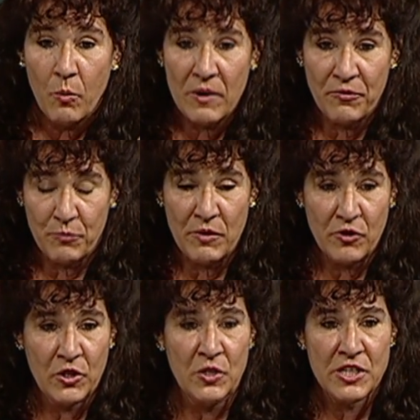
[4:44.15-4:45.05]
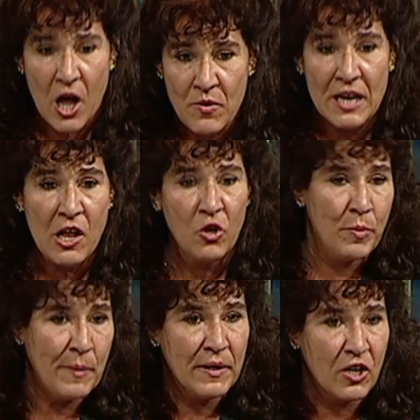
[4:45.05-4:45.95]
We've recruited only local
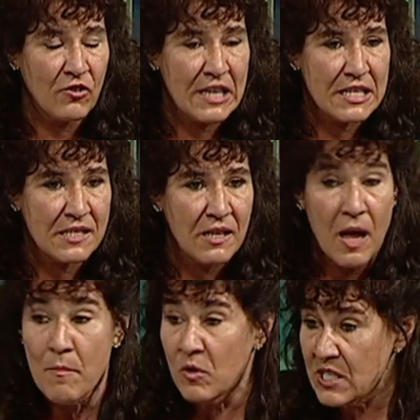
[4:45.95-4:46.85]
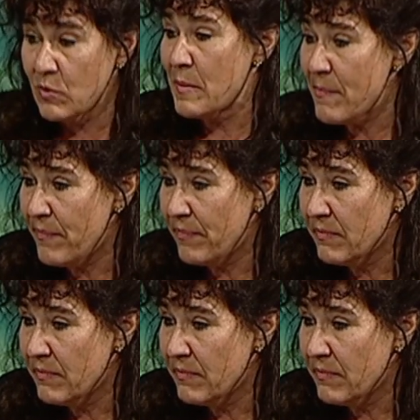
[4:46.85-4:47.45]
people in Crete, mostly women.